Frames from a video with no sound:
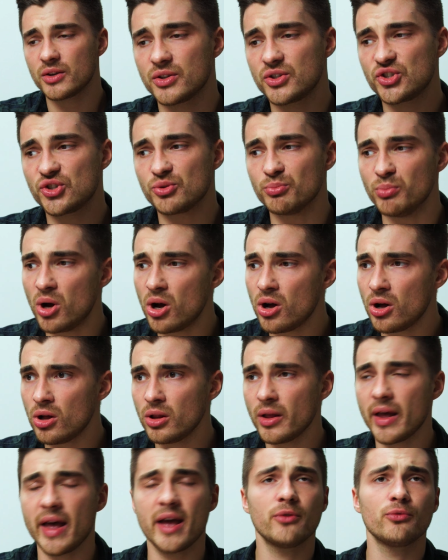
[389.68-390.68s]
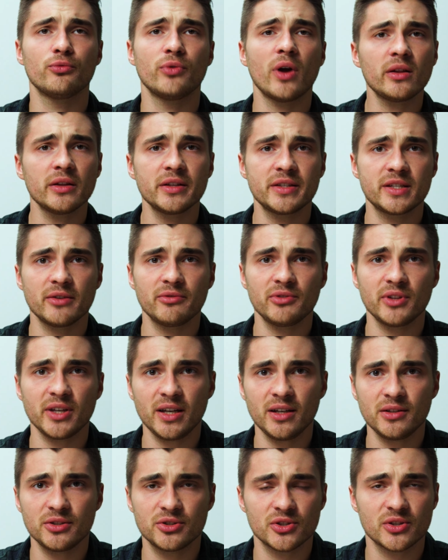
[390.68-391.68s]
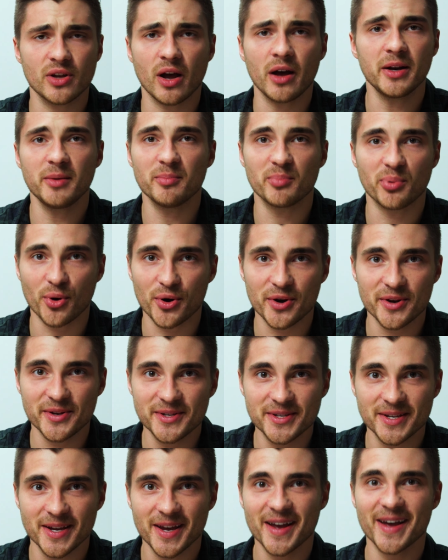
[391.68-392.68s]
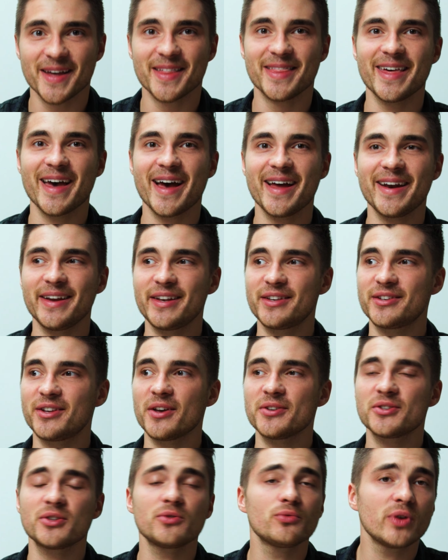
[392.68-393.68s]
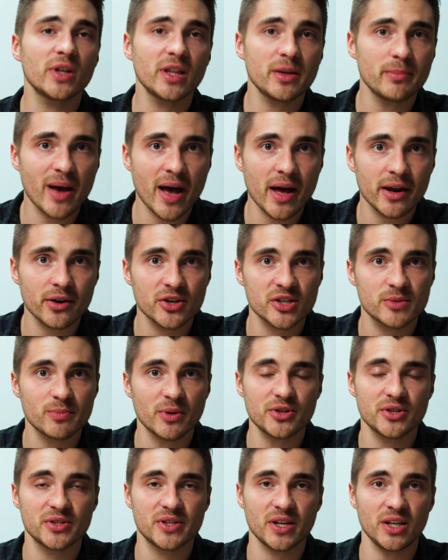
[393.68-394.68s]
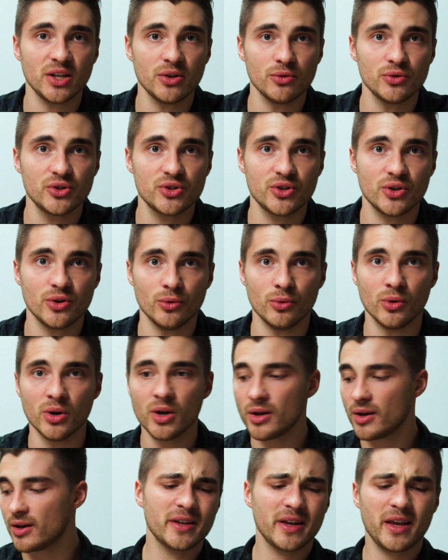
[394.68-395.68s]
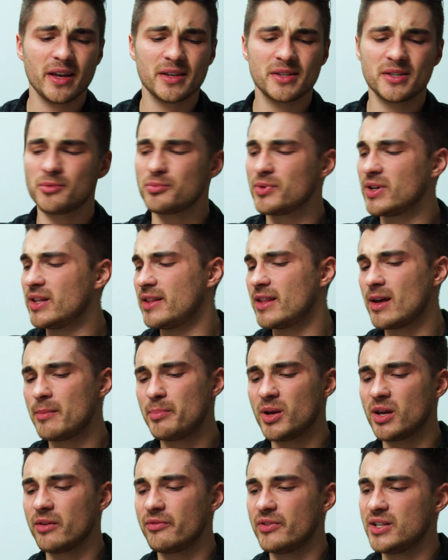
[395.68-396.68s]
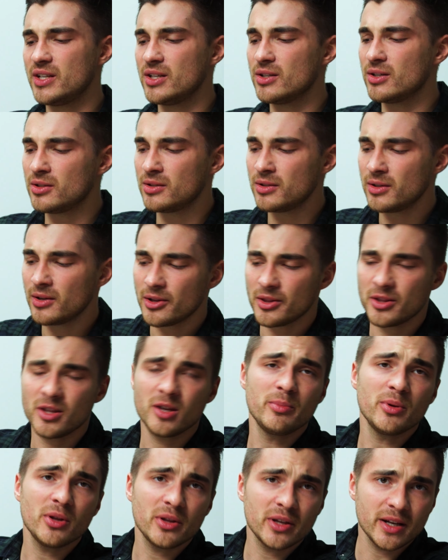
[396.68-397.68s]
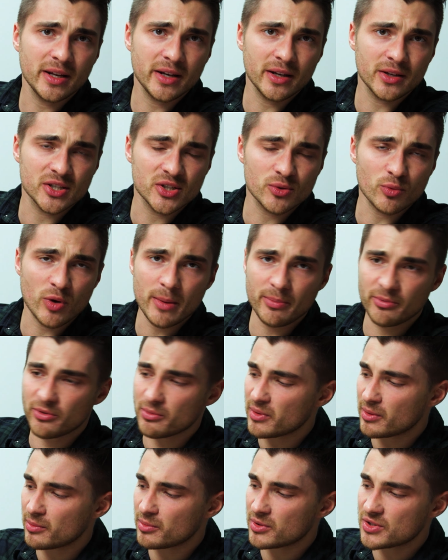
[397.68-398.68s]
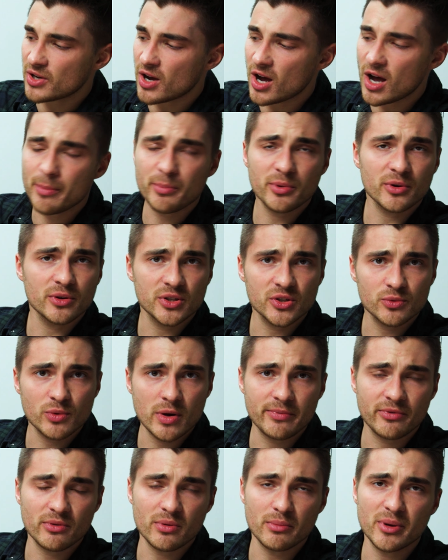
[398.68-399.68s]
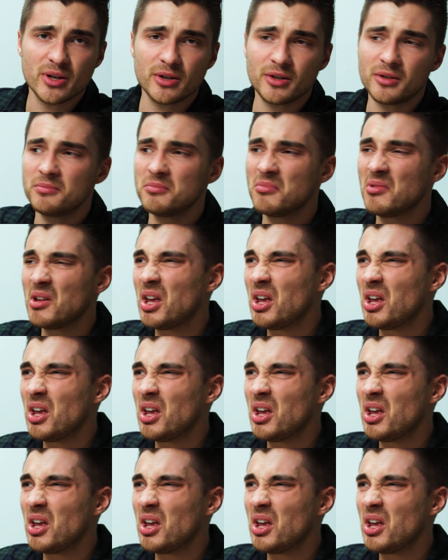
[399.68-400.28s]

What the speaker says: small and relatively just unimportant that it doesn't really matter as much as it used to. Like, is it really that big of a deal? The ability to swipe from the top or swipe from the middle?